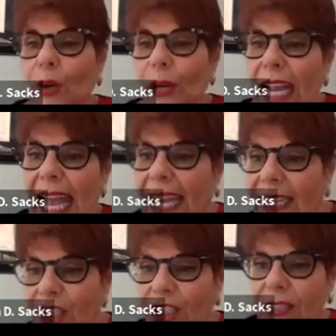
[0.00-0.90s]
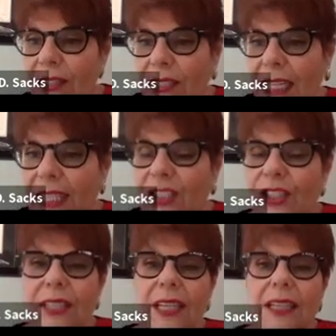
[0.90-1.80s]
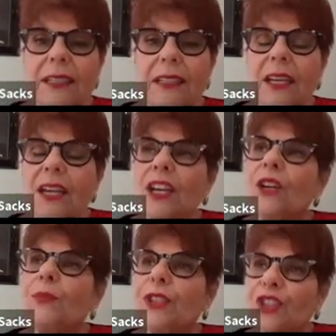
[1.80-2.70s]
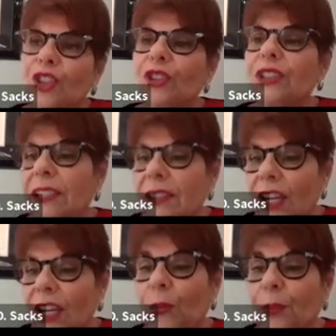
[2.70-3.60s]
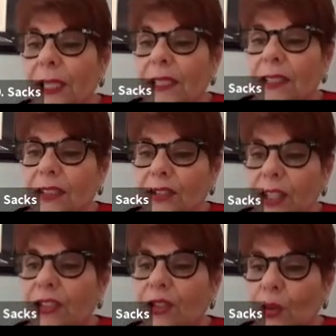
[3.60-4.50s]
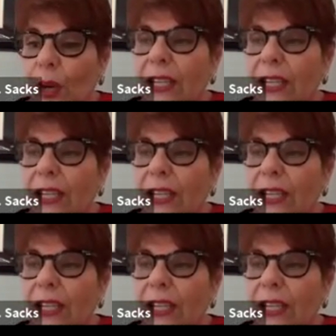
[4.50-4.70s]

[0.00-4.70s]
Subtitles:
very anxious and agitated, but certainly therapy is a